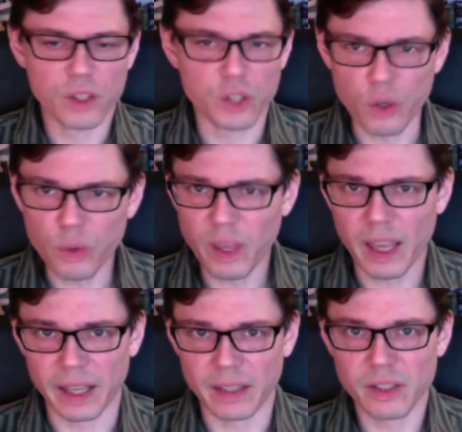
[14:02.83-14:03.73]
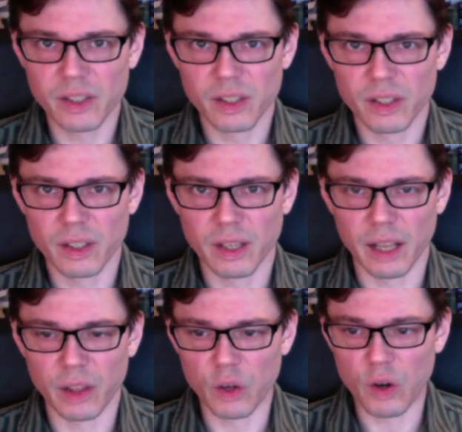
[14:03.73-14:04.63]
two things
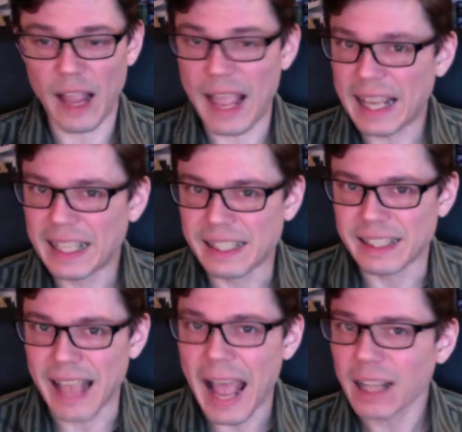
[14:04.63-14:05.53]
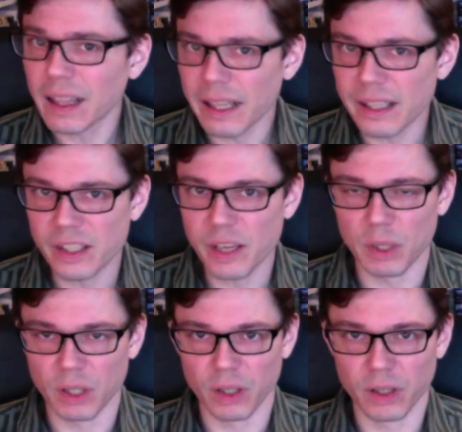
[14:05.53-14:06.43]
and they're exactly
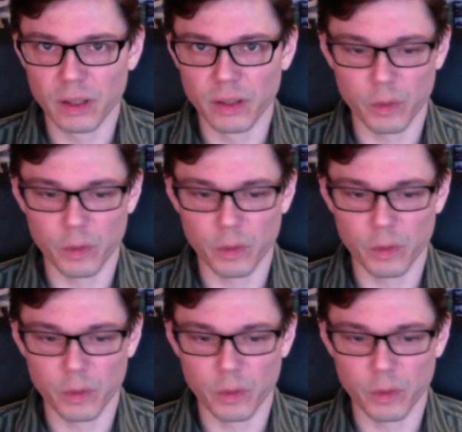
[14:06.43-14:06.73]
similar,